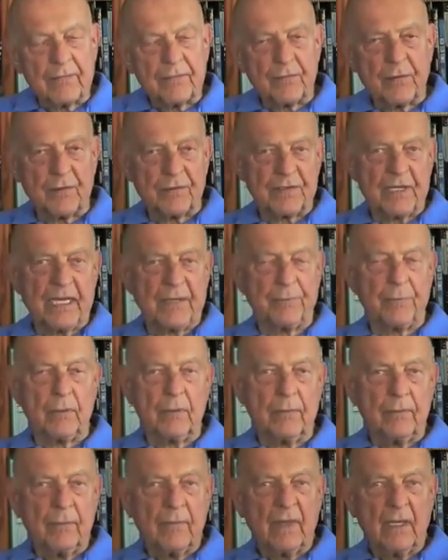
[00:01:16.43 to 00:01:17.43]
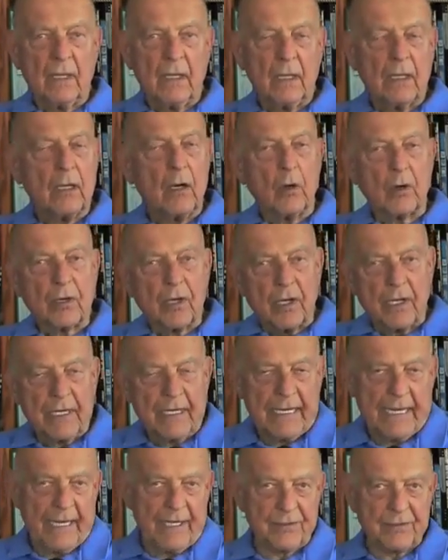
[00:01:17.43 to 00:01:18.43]
for example, or
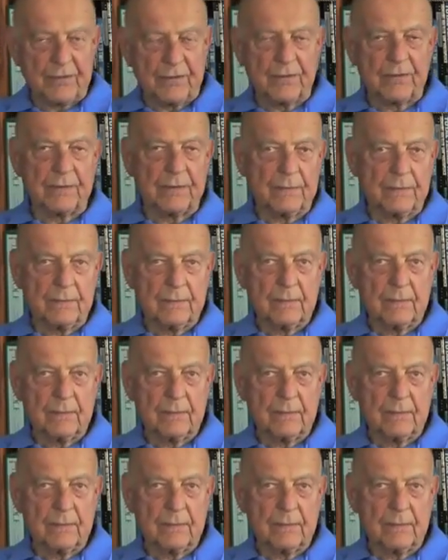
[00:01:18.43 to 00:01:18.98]
cutting actions,